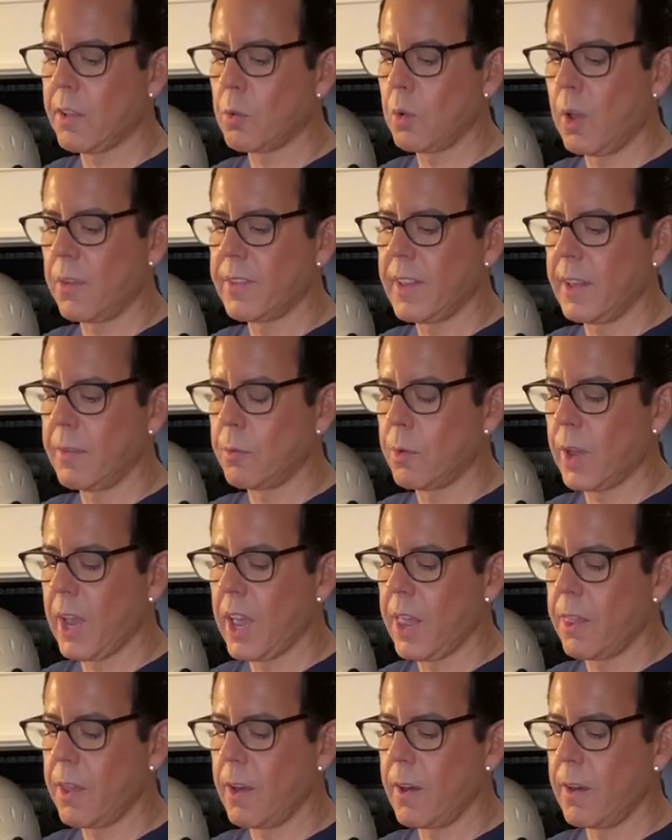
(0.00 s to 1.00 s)
two of them
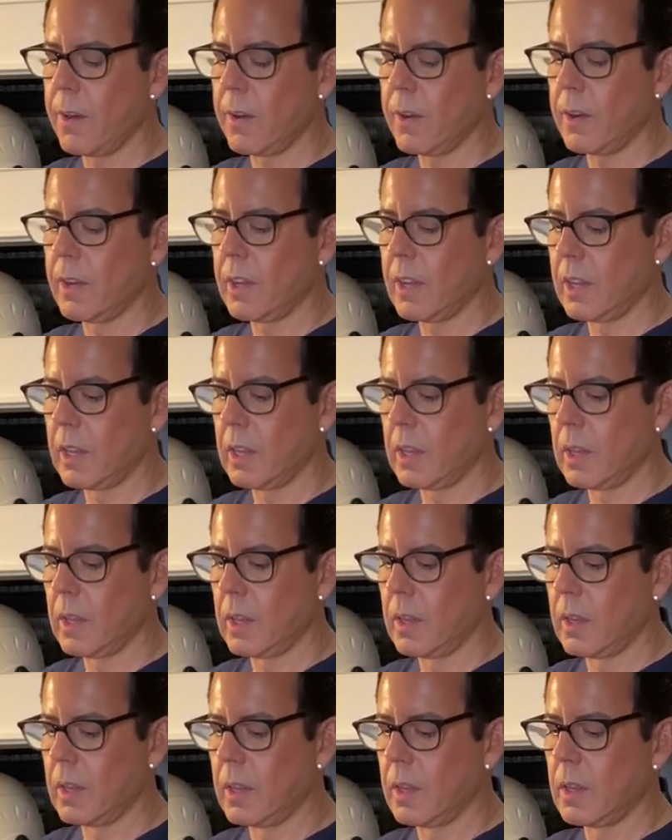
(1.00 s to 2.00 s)
together.
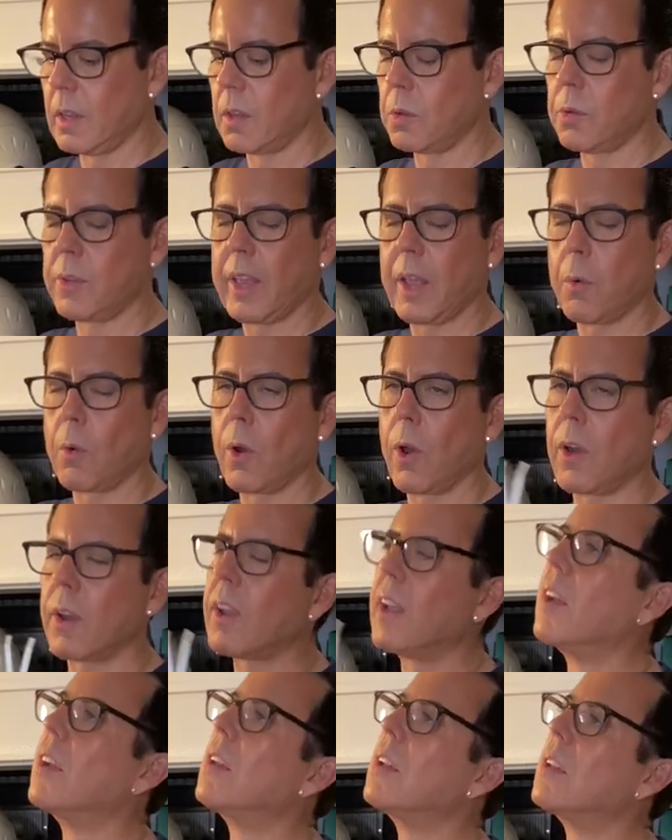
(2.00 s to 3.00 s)
Do they work?